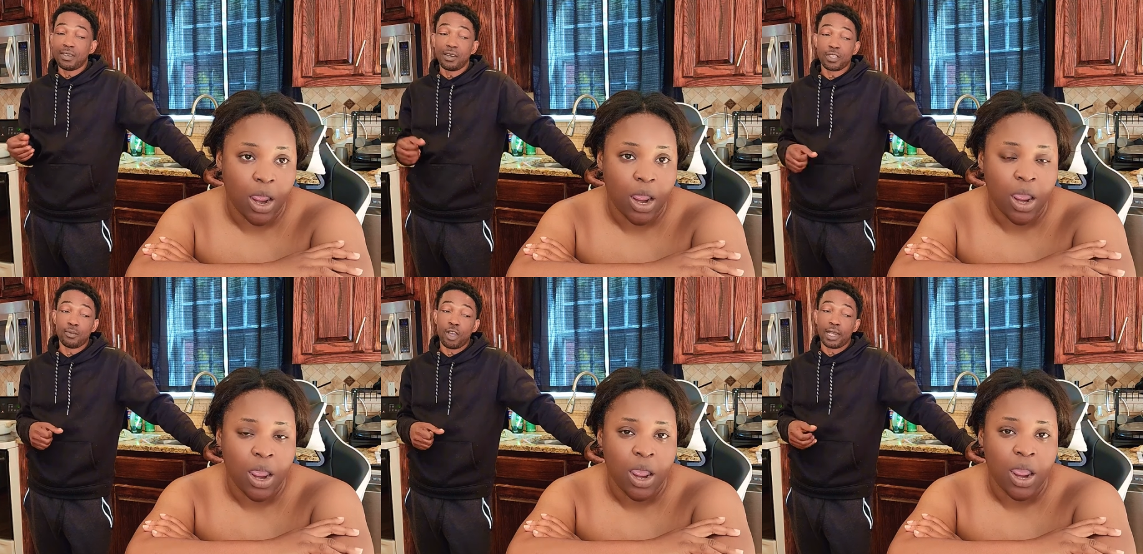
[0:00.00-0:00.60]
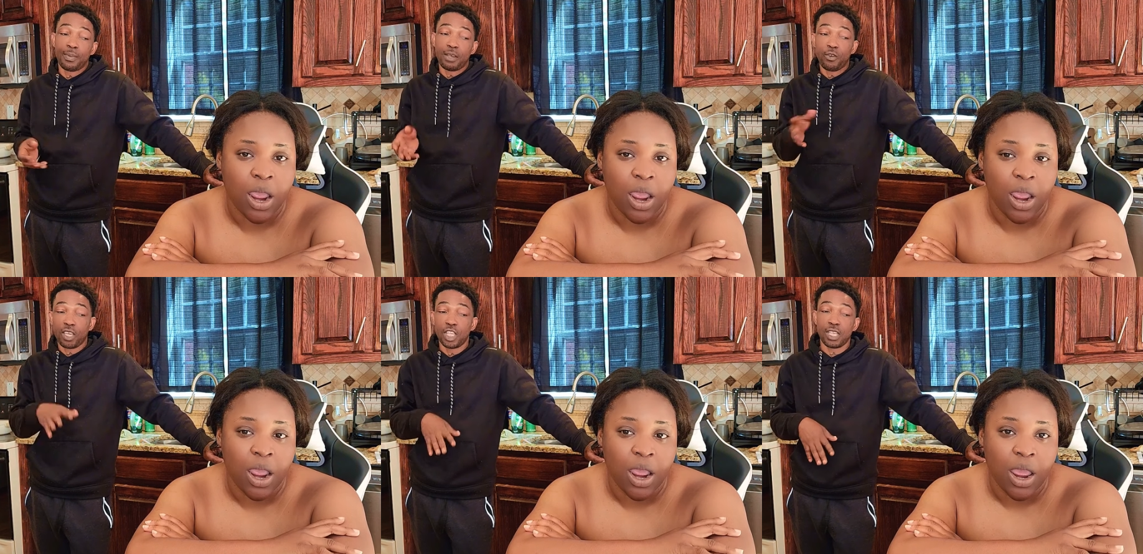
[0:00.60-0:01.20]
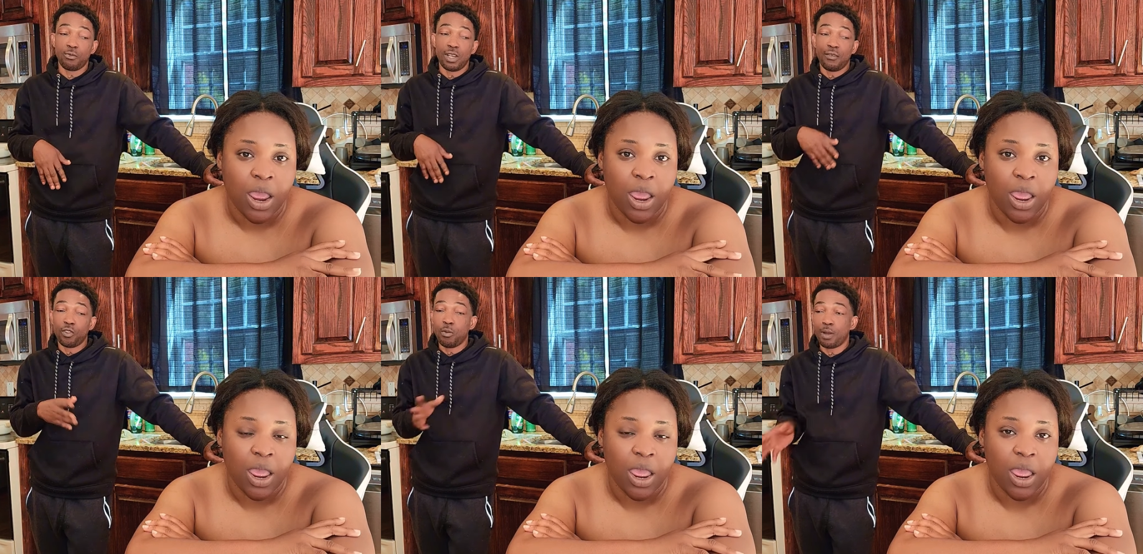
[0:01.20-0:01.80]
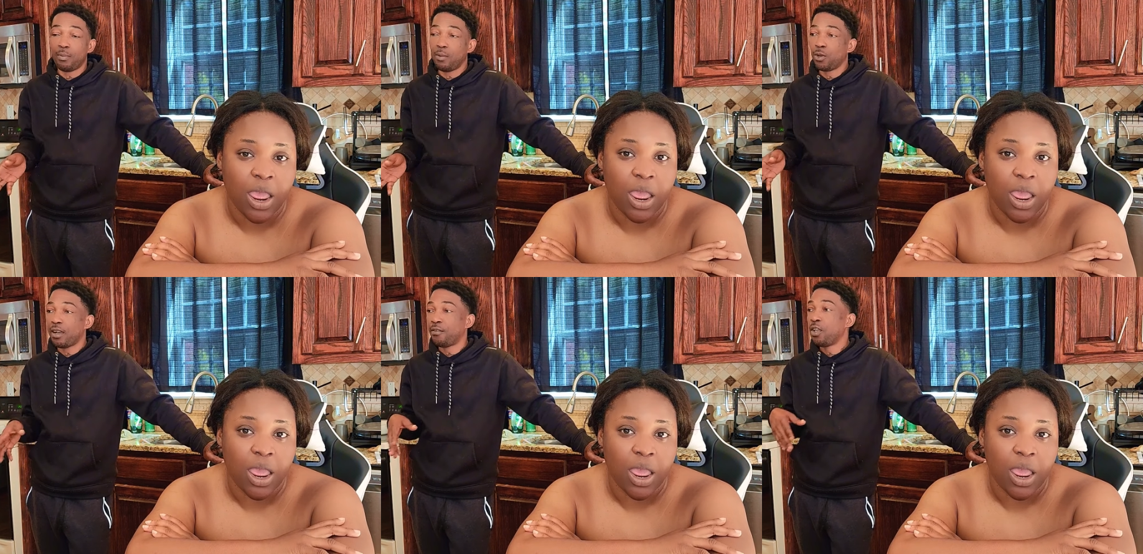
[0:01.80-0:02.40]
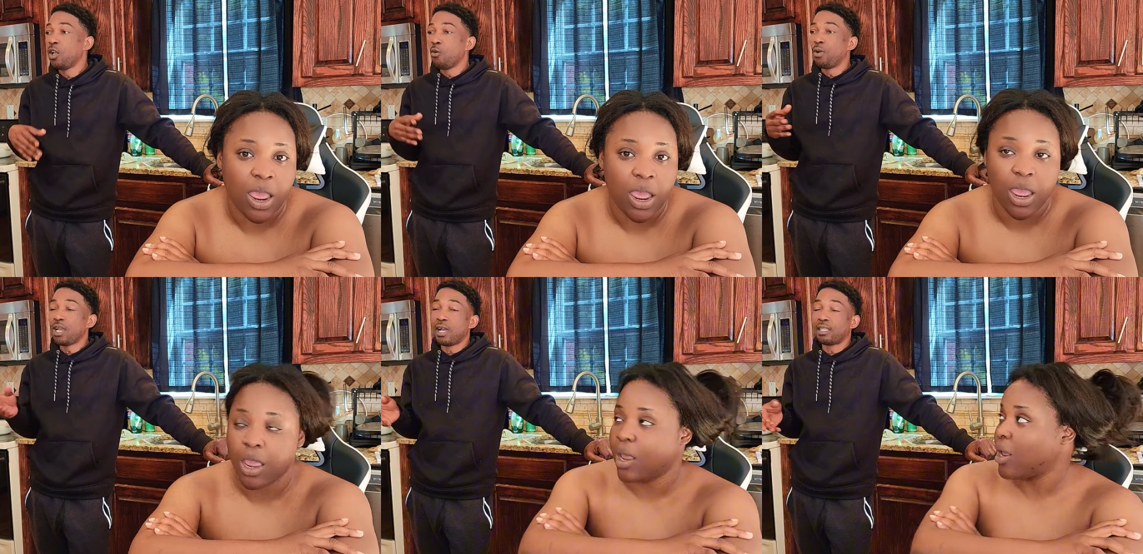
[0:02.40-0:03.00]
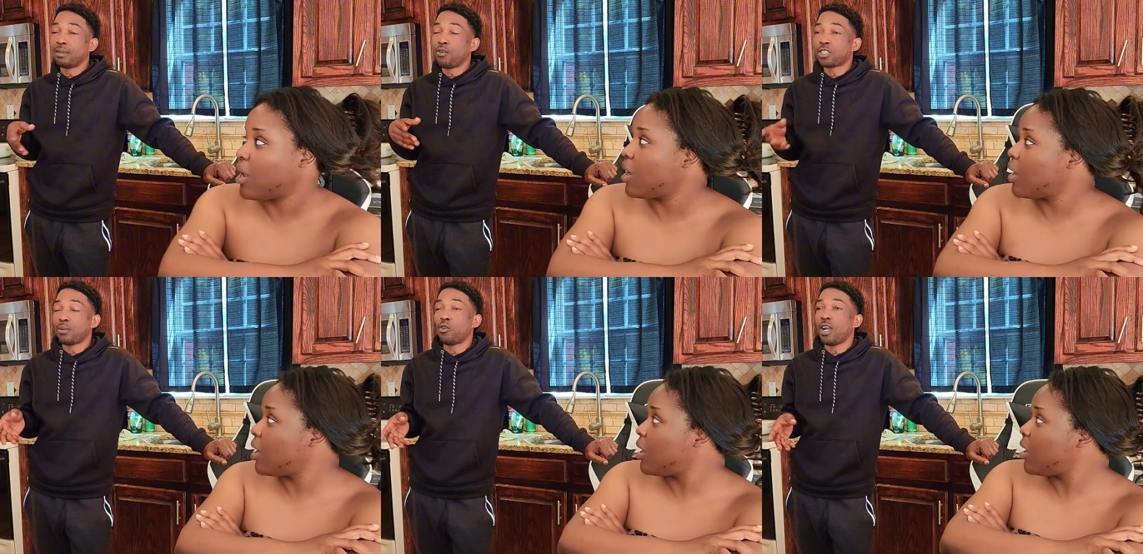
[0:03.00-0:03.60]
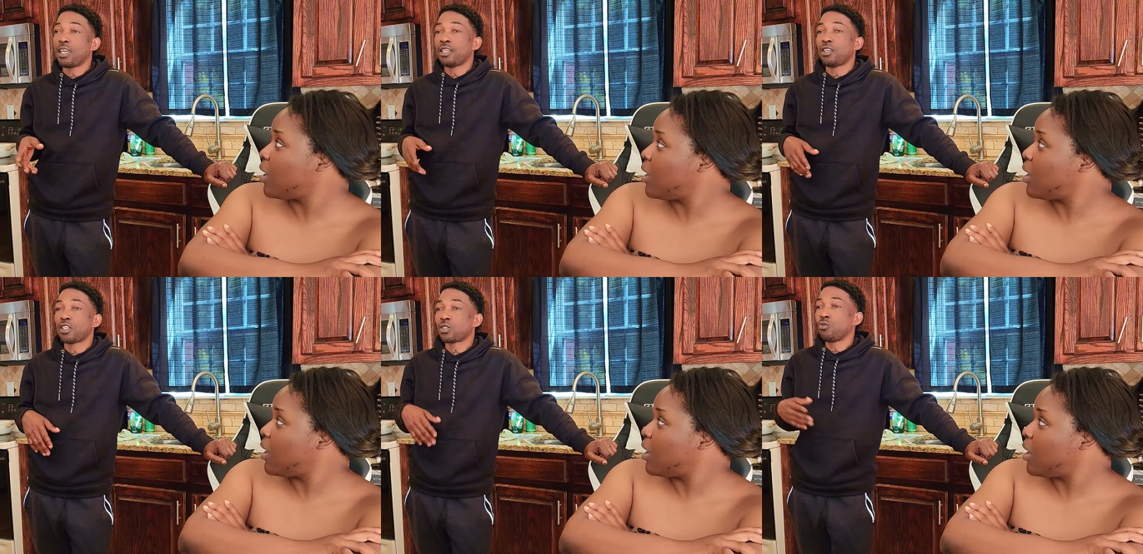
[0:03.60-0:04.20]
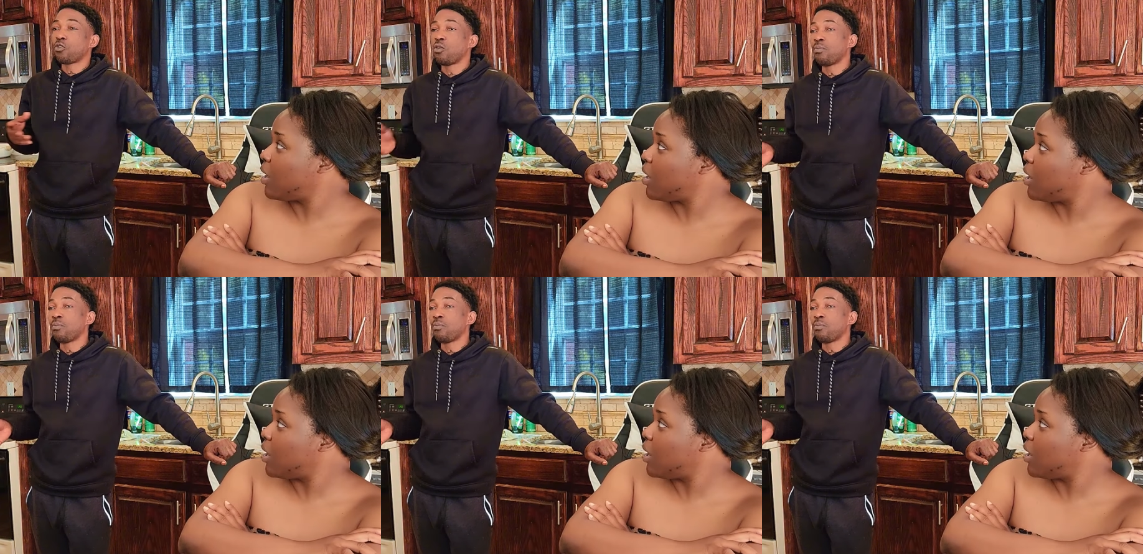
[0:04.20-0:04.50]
Speaker 1: And also, boy, you're on a vacation, we have no problem, we have, we not think about, say, boy, your, your, your soul come